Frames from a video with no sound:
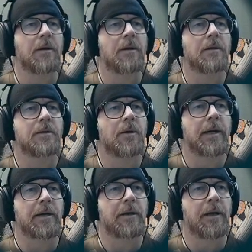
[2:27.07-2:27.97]
So I
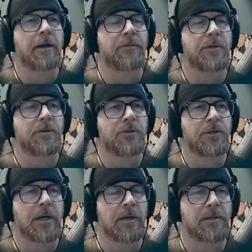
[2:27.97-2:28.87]
can have two
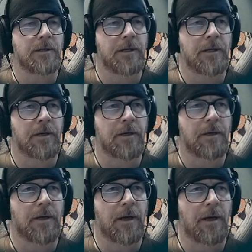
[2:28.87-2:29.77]
shells here.
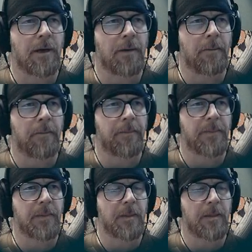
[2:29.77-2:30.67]
I'm
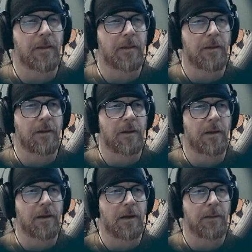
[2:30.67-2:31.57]

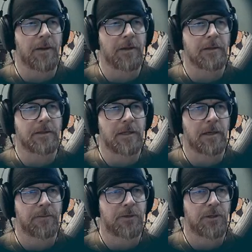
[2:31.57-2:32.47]
in this
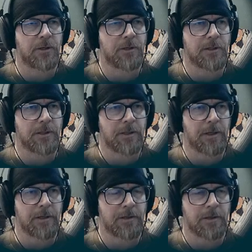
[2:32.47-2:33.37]
temperature just in
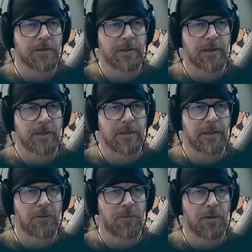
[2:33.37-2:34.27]
case rsync has any
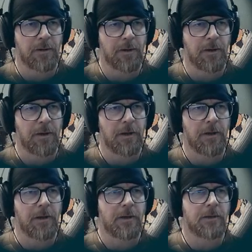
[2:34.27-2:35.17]
output.
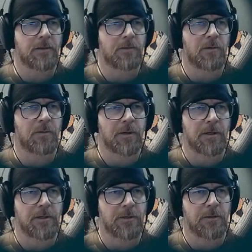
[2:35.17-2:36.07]
So what we're going
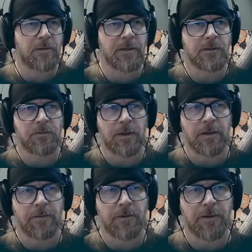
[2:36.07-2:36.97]
to do is run
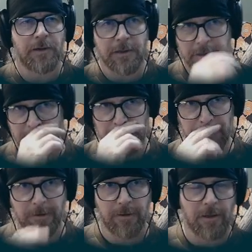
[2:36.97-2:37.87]
with this
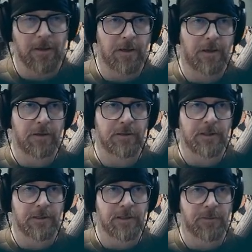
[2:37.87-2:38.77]

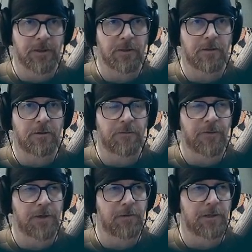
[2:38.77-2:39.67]
rsync daemon
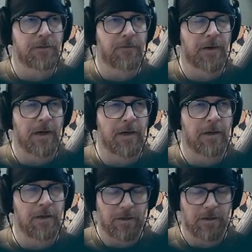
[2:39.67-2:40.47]
configuration file,